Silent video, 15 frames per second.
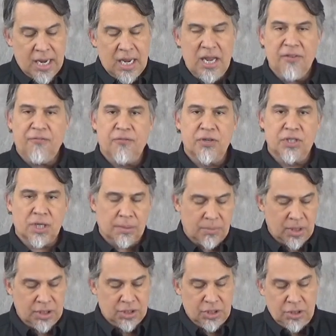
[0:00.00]
If for some
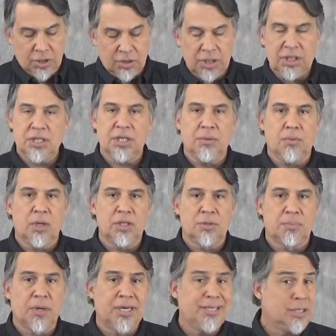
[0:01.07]
reason you only see one
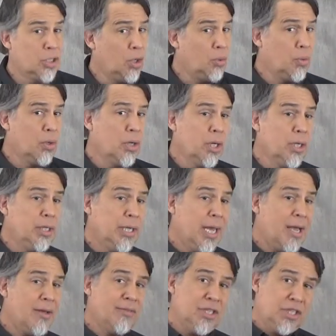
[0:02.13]
spring, don't worry, you
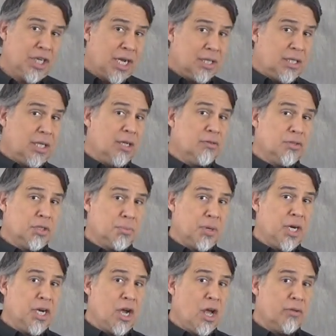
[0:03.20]
haven't shot the other
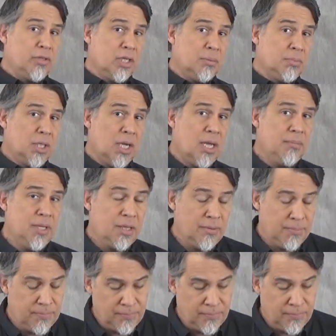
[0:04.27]
spring off sometime in